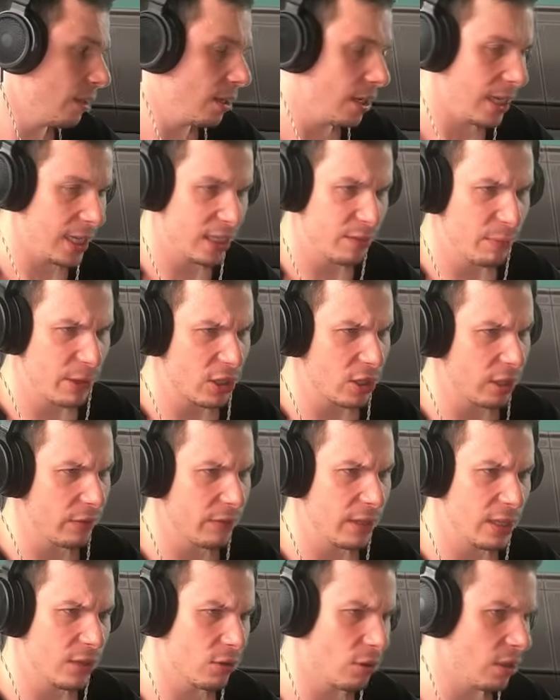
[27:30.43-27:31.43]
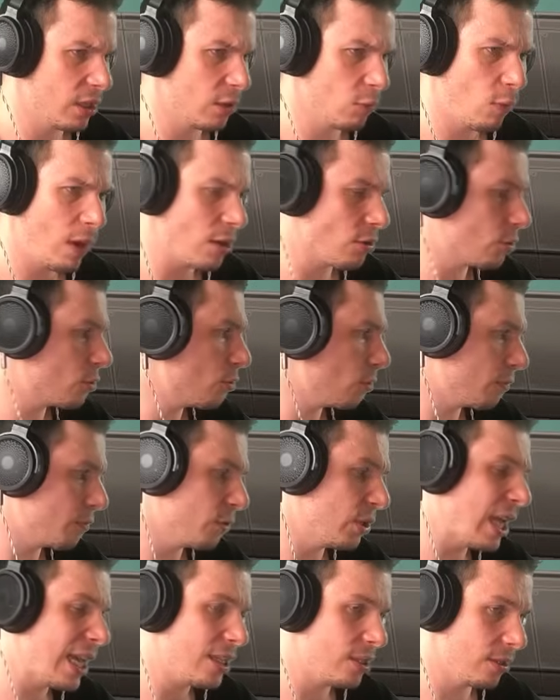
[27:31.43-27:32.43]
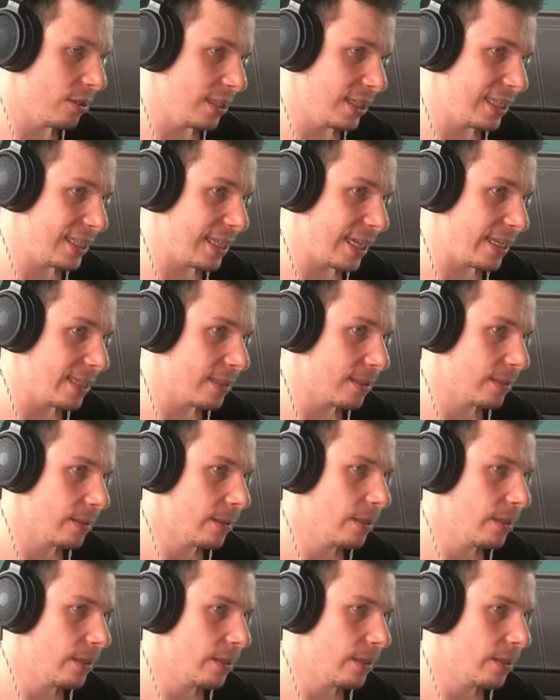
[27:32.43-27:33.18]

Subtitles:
especially if there's only 1 or 2 of you guys on the site.